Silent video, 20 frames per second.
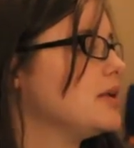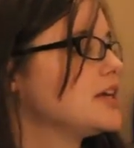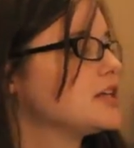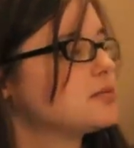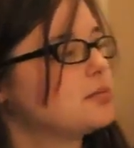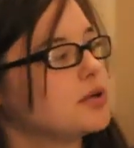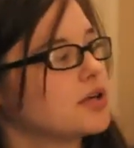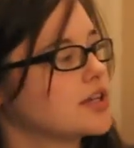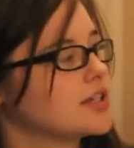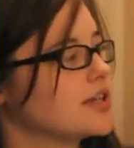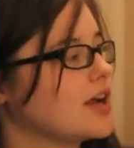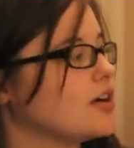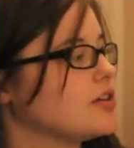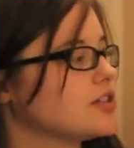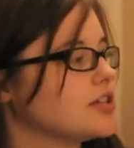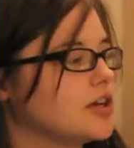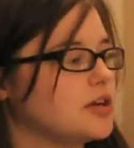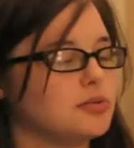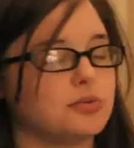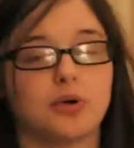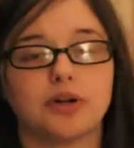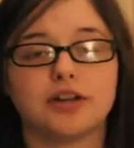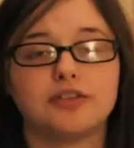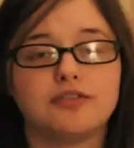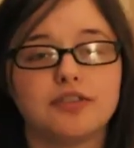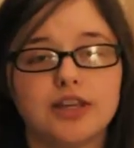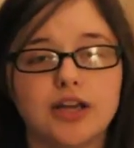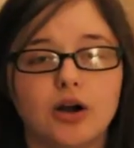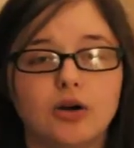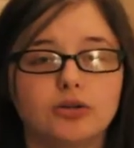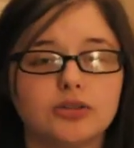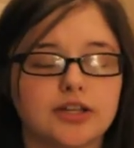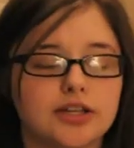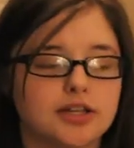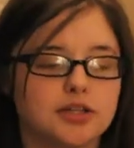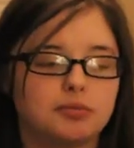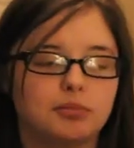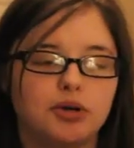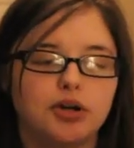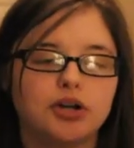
biggest book is also one of the oldest